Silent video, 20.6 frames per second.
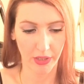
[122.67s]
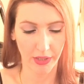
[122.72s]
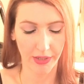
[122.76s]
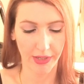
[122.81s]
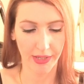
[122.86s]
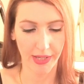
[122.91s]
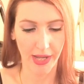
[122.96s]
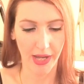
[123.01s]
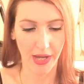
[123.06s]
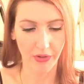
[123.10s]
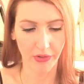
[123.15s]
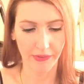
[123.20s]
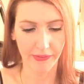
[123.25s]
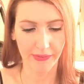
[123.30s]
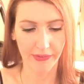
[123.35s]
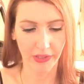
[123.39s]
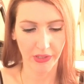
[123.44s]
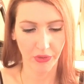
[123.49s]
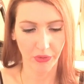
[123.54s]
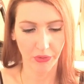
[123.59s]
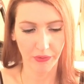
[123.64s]
right, how does
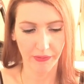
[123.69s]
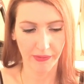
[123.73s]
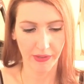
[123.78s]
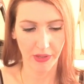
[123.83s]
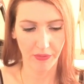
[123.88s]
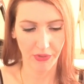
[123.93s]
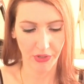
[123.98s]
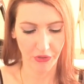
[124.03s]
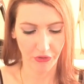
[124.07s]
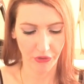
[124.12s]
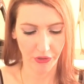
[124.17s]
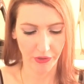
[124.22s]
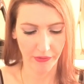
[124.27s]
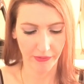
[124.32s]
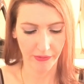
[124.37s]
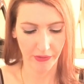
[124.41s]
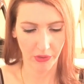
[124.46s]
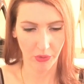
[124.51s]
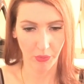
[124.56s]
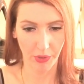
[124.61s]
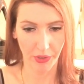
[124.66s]
Leo's love interest,
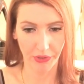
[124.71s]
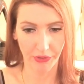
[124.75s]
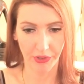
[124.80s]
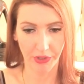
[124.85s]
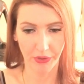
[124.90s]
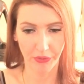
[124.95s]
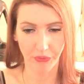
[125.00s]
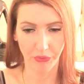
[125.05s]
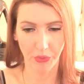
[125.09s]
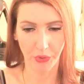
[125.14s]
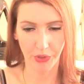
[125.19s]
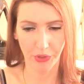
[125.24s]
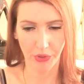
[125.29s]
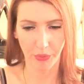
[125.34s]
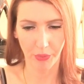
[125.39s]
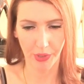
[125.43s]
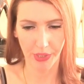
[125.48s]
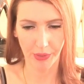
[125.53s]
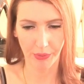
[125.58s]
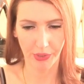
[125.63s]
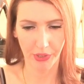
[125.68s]
the one they're here for, the
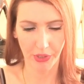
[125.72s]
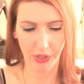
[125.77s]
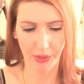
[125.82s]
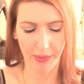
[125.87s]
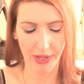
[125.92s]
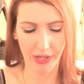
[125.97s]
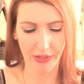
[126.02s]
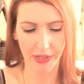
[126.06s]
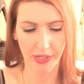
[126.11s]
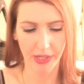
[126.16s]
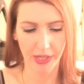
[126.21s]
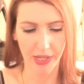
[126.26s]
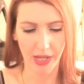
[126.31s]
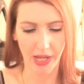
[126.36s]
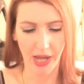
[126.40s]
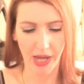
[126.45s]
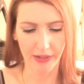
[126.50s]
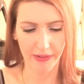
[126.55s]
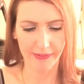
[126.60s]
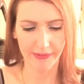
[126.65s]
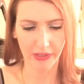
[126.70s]
one they want to know about,
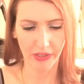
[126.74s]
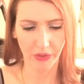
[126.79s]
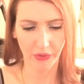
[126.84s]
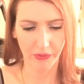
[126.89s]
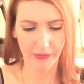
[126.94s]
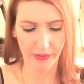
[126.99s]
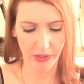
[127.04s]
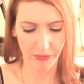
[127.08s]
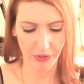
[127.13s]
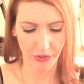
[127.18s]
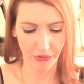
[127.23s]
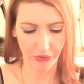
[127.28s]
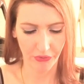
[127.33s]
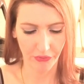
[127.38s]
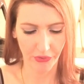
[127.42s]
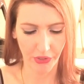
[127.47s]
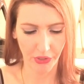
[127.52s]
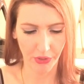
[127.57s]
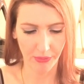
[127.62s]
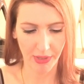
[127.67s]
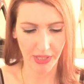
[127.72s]
how does Leo's love interest
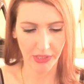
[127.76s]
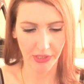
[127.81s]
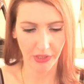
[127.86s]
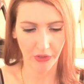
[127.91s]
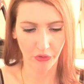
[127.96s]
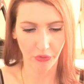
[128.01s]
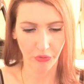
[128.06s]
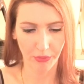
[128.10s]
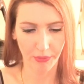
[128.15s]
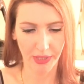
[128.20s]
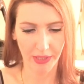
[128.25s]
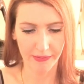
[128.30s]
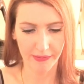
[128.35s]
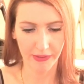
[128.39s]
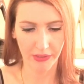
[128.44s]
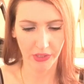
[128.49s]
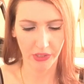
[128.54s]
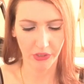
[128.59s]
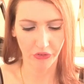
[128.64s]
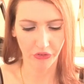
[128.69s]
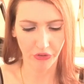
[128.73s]
feel about Leo's
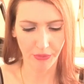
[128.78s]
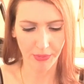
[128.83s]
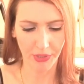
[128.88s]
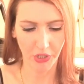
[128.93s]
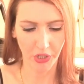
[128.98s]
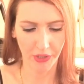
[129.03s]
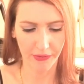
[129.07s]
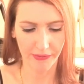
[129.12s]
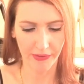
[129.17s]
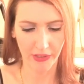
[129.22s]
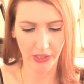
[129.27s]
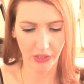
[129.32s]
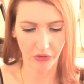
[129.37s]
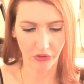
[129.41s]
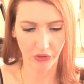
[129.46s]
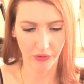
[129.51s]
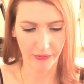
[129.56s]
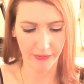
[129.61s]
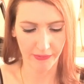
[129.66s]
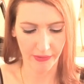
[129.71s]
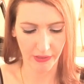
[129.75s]
romantically? Show me the cards I need
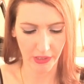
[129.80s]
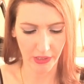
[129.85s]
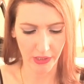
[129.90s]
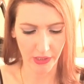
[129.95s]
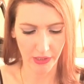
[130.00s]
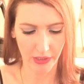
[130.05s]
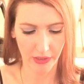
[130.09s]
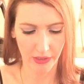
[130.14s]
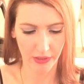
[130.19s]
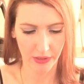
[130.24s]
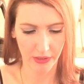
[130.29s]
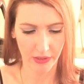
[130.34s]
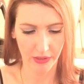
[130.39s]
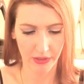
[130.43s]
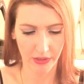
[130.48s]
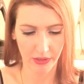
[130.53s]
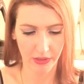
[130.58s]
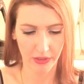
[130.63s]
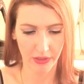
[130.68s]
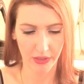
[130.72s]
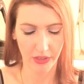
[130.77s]
to see.
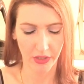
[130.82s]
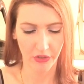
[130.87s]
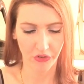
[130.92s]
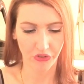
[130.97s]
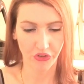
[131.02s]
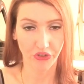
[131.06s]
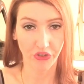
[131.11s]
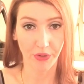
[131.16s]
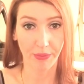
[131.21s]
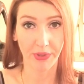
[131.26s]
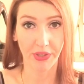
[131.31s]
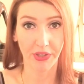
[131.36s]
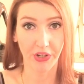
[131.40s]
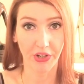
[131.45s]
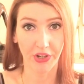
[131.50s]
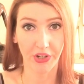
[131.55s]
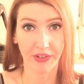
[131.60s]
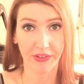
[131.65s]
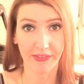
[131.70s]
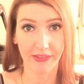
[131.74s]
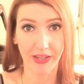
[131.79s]
Show me the
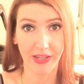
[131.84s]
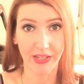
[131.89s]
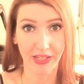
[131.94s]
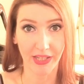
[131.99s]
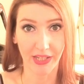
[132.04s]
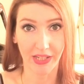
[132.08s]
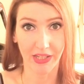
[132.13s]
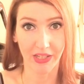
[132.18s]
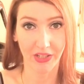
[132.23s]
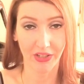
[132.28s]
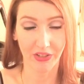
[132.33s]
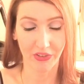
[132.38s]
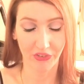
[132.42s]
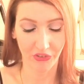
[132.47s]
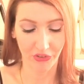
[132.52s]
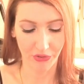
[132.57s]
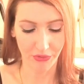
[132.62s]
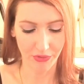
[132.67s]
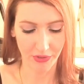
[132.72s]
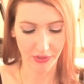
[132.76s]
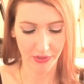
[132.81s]
cards I need
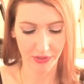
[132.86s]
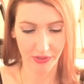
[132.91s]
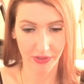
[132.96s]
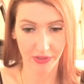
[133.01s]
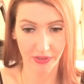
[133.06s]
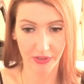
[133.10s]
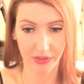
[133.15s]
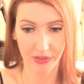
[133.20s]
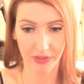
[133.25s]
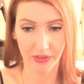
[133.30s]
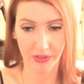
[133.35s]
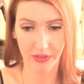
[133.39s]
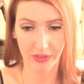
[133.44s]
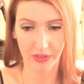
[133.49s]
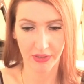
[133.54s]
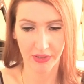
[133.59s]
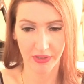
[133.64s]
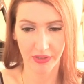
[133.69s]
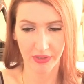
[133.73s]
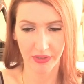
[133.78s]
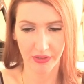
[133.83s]
to
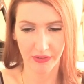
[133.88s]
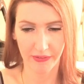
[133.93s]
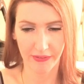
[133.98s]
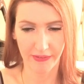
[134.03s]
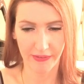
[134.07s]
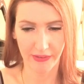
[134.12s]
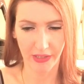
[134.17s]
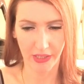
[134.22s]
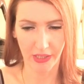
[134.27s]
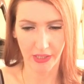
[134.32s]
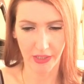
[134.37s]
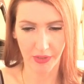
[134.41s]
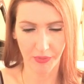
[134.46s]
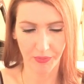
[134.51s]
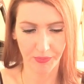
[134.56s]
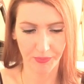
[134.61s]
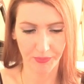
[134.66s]
see.